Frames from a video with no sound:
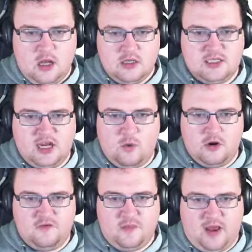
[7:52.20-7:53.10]
take 1
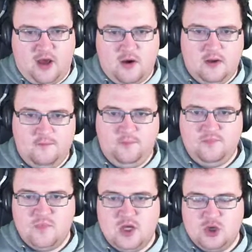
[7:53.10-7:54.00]
off the power.
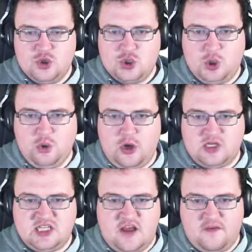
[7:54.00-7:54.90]
2
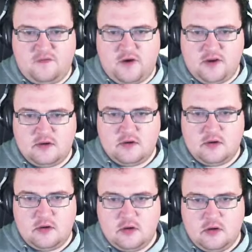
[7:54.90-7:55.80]
goes down the front,
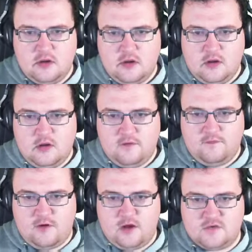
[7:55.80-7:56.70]

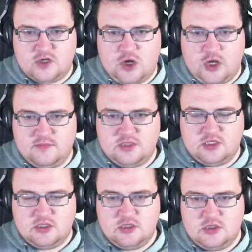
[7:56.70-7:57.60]
5
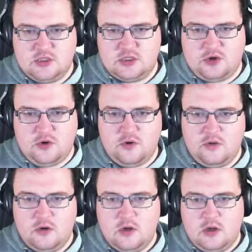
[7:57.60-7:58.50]
times
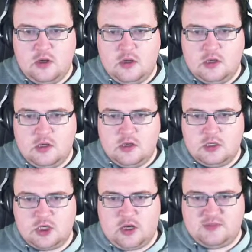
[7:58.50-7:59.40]
2
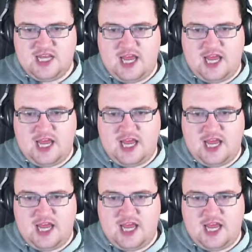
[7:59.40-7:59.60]
times